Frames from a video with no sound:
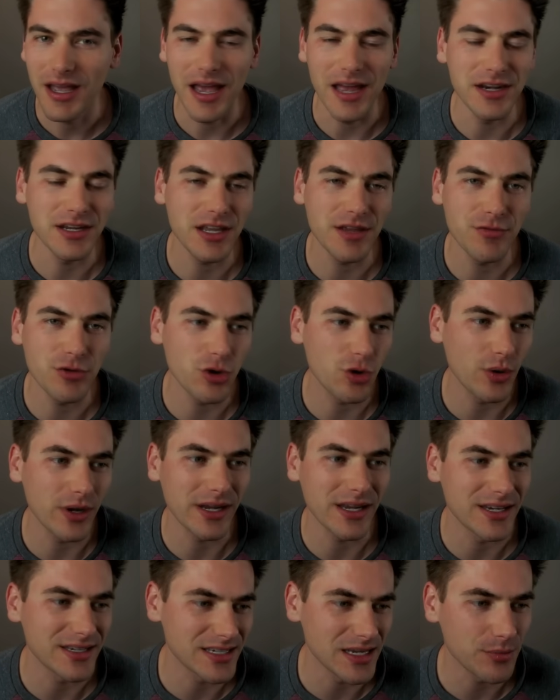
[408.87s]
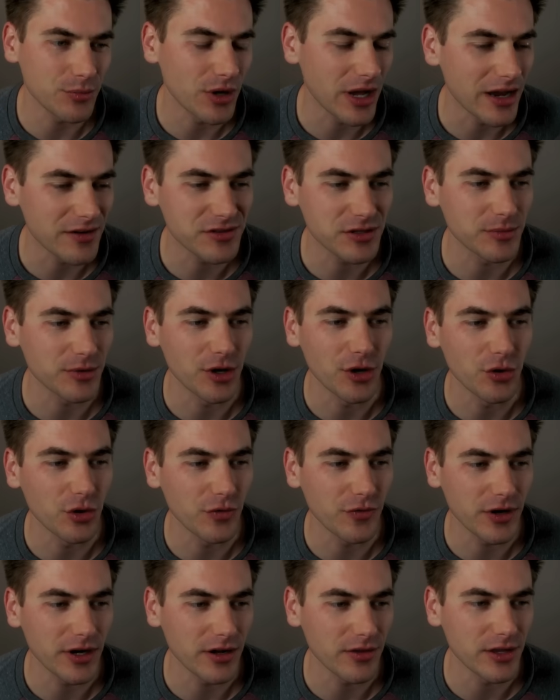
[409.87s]
And to give you a quick example, I have some code
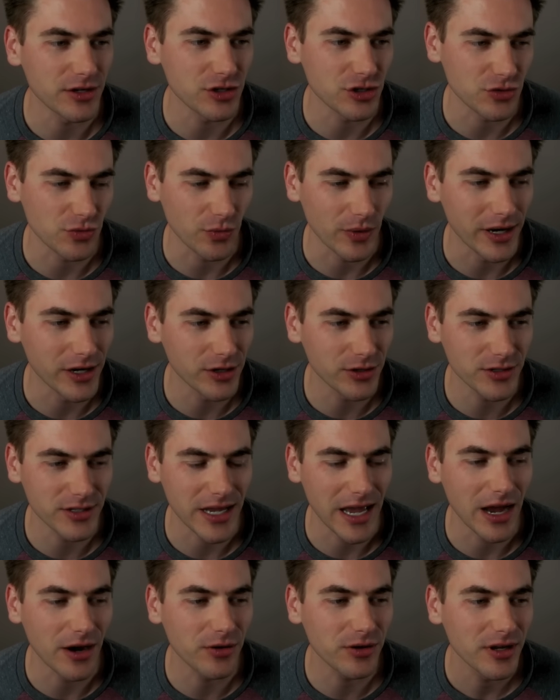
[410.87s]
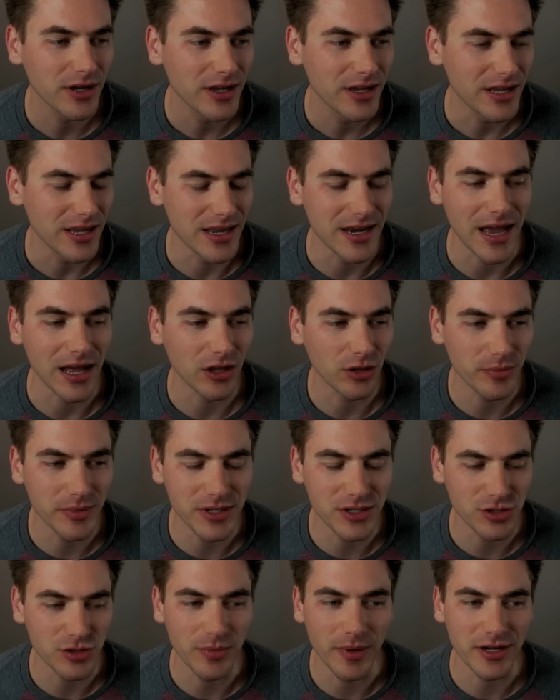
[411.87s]
over here that just renders out an
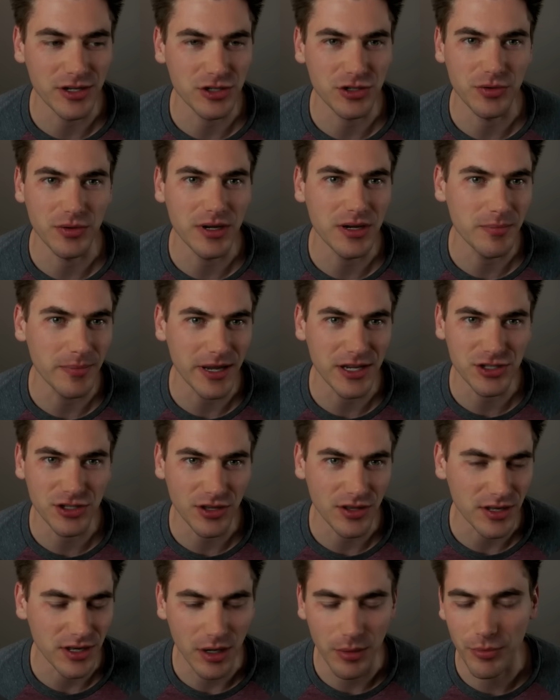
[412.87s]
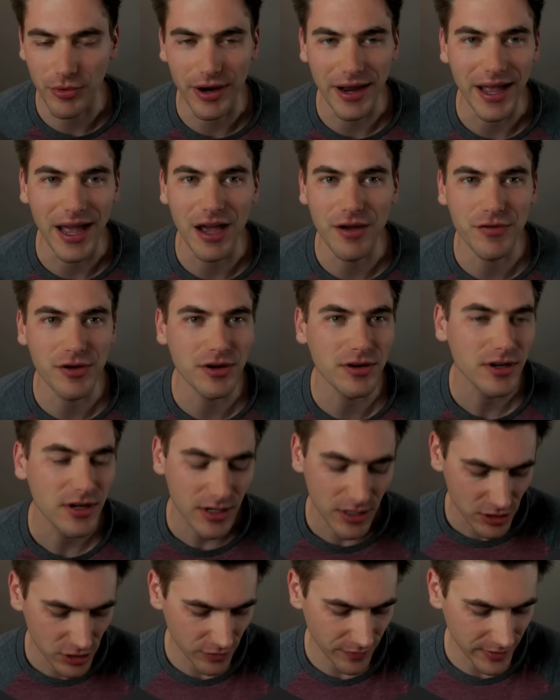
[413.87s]
element to my screen based on the number I have here.
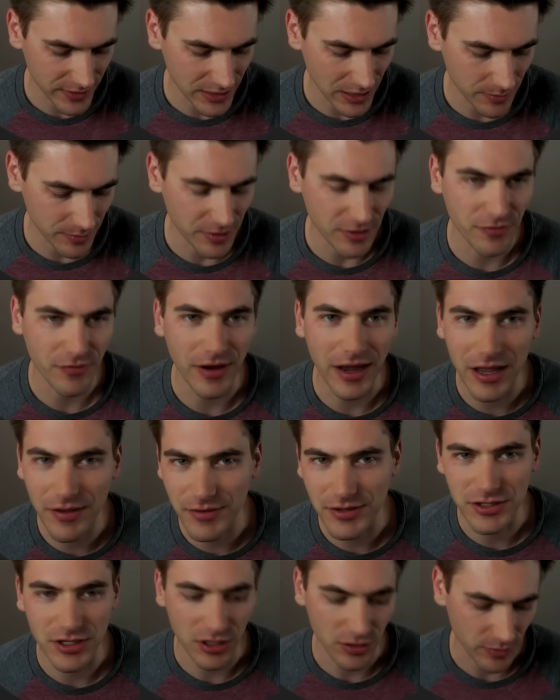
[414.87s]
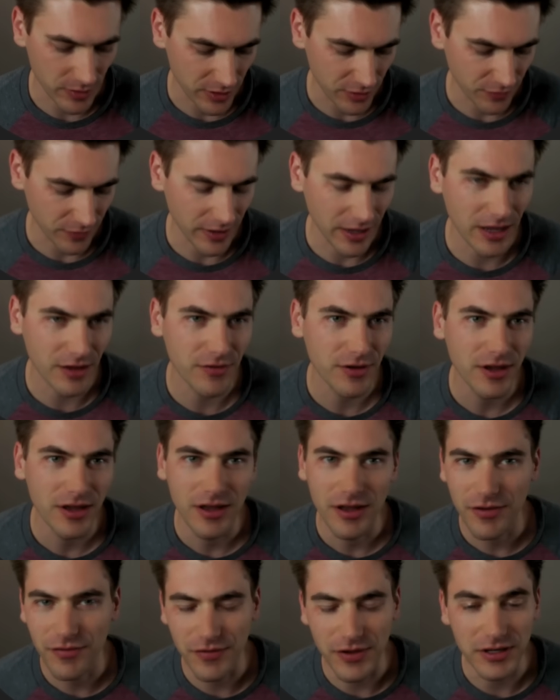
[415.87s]
So if I type in 5, it's going to render 5,
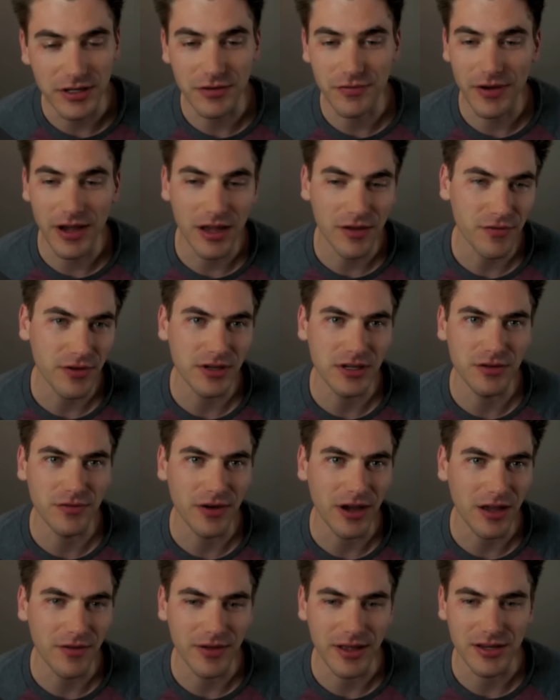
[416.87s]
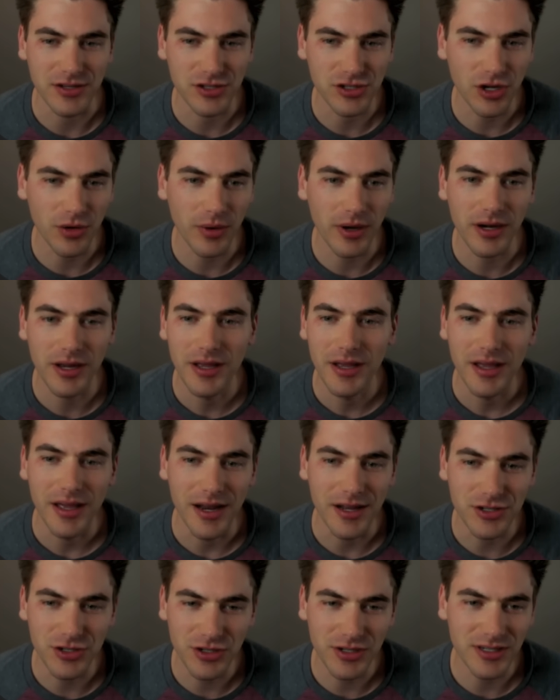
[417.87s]
55, 55, and so on.
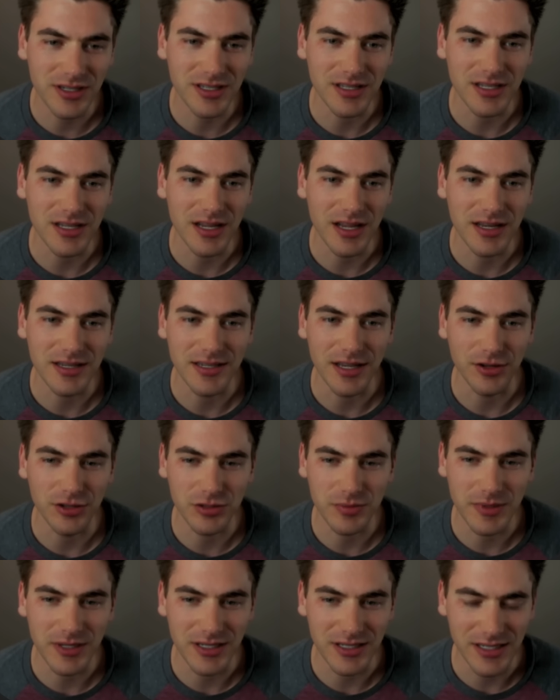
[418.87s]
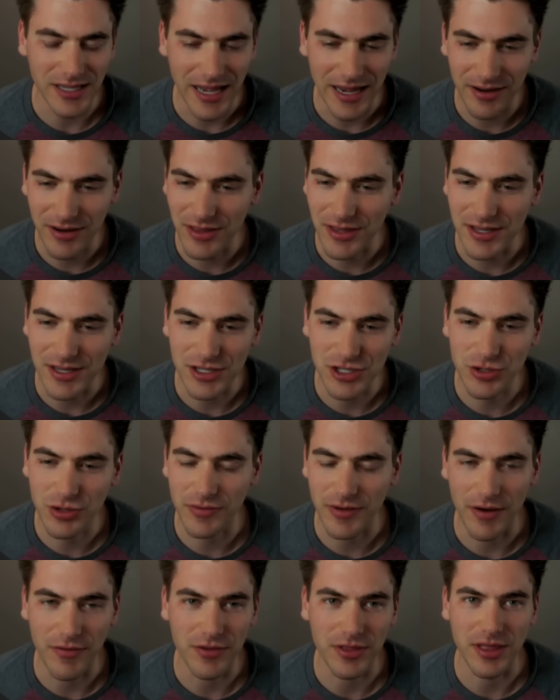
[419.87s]
And as you can see, it tells me exactly the history
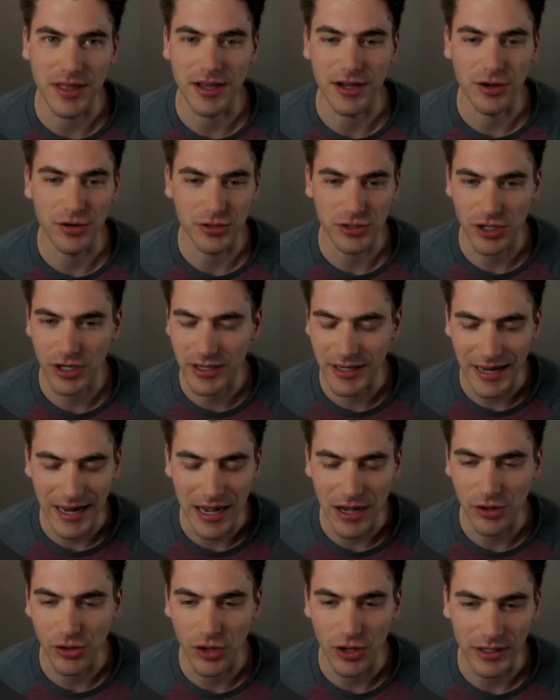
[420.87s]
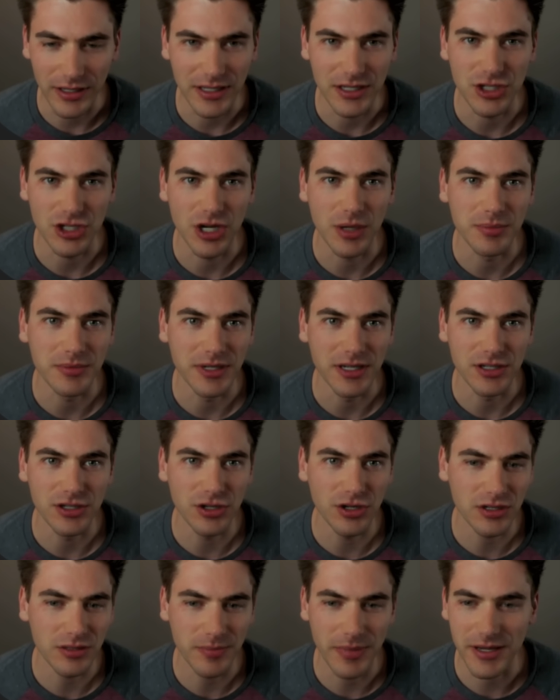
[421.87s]
of everything that goes on and how long each update
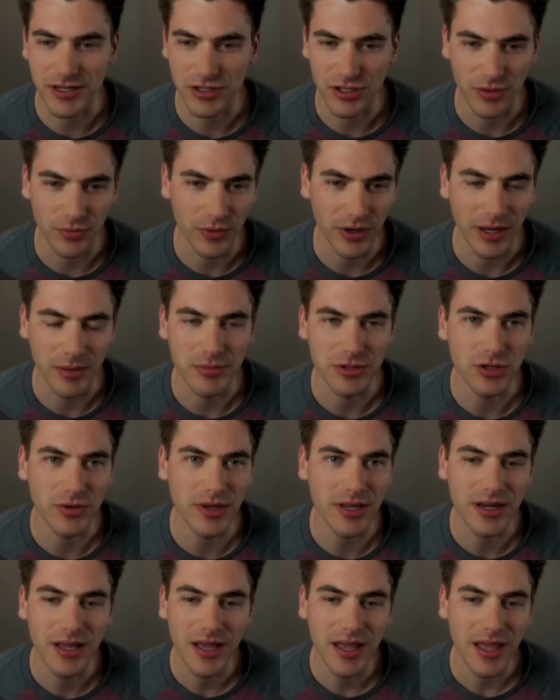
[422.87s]
took based on what I'm doing.